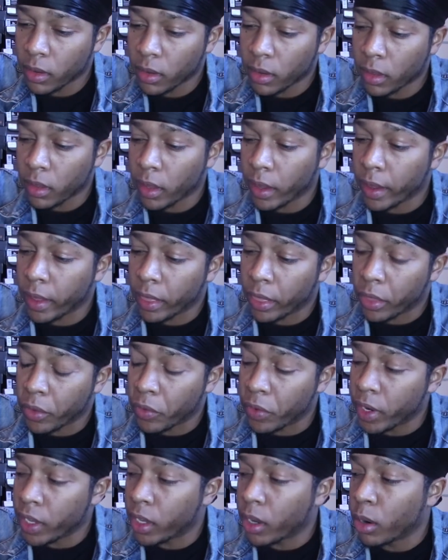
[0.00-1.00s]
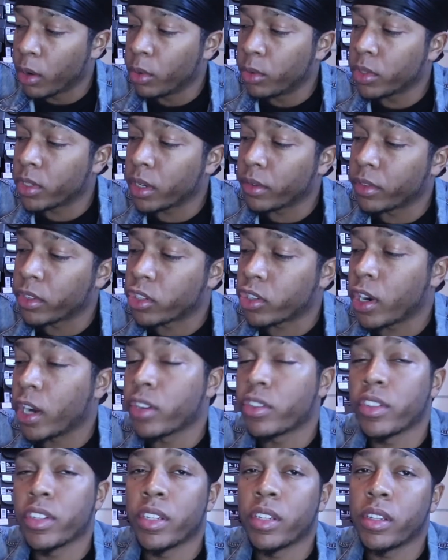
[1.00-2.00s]
Laying 3 coats of the
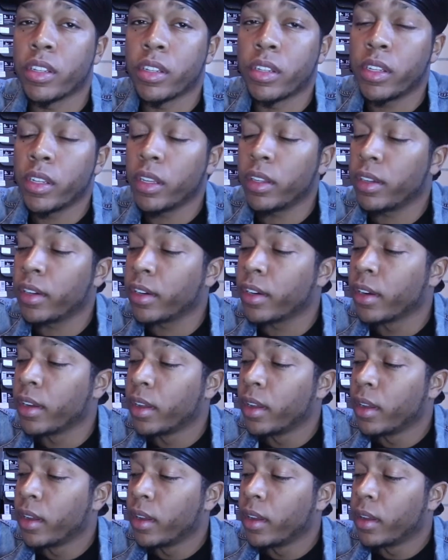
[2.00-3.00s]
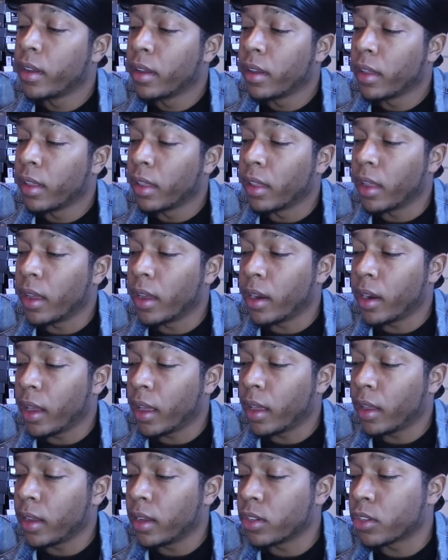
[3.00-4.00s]
scratch resistant sealer, letting
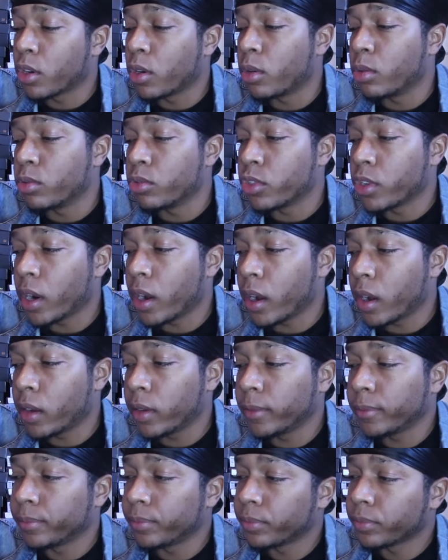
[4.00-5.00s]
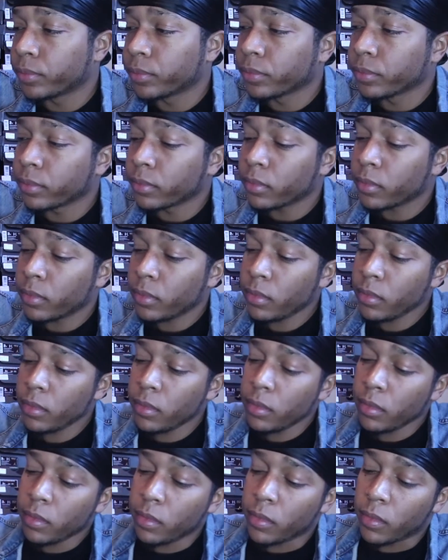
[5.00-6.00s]
that each coat dry,
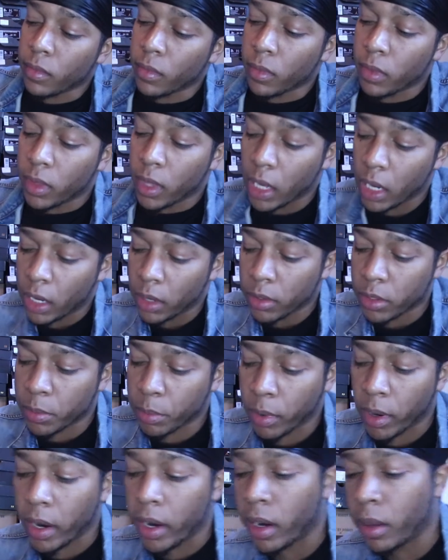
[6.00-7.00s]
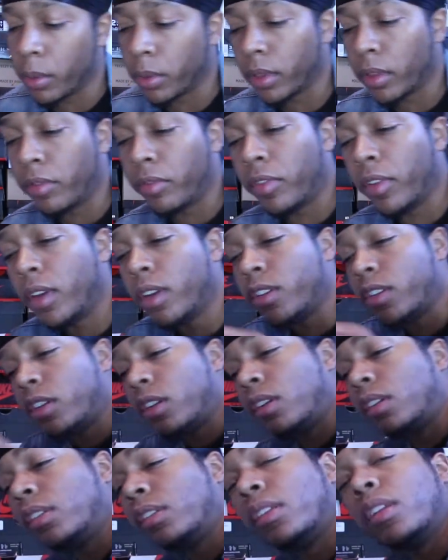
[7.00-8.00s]
then spraying it with the
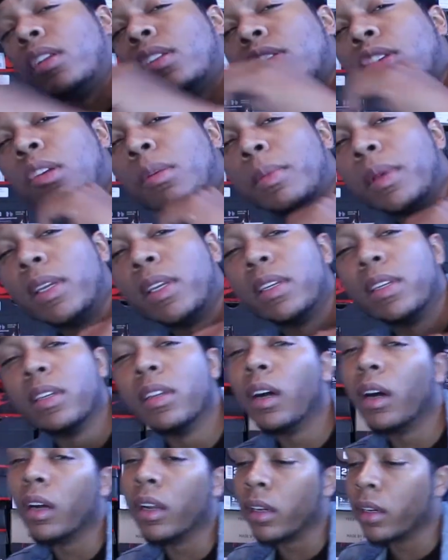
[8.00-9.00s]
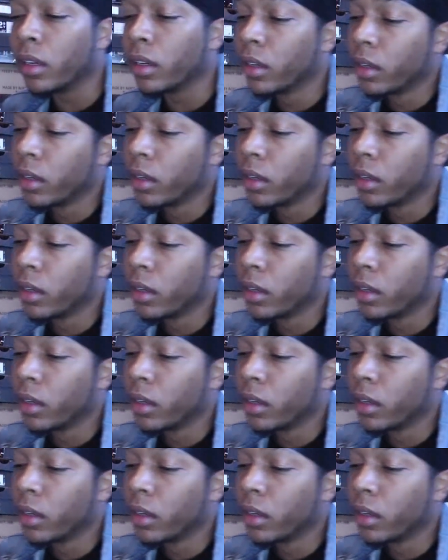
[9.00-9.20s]
finisher, then it's gonna be done.